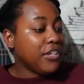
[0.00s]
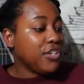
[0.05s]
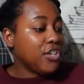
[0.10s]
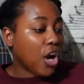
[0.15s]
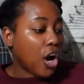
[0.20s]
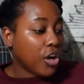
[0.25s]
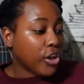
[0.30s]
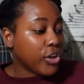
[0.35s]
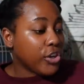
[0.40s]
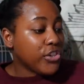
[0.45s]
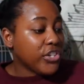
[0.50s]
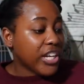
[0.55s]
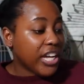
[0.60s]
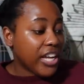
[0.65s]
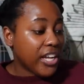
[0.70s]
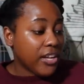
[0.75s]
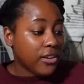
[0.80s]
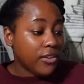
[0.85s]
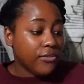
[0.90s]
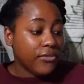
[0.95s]
The Daughters
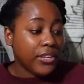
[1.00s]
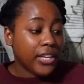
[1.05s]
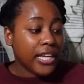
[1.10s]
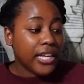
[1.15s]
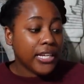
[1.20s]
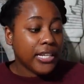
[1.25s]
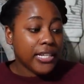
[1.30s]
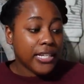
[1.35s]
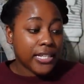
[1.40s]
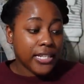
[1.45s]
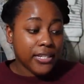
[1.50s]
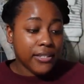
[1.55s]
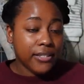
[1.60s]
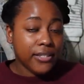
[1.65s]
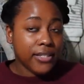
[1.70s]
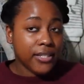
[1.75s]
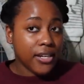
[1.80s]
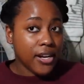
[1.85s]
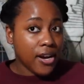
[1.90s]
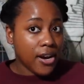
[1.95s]
of
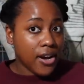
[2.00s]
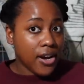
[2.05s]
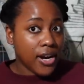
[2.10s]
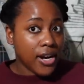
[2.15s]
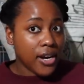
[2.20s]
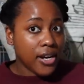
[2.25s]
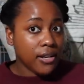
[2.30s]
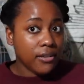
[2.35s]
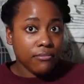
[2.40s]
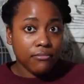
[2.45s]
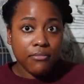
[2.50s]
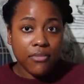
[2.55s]
Izdihar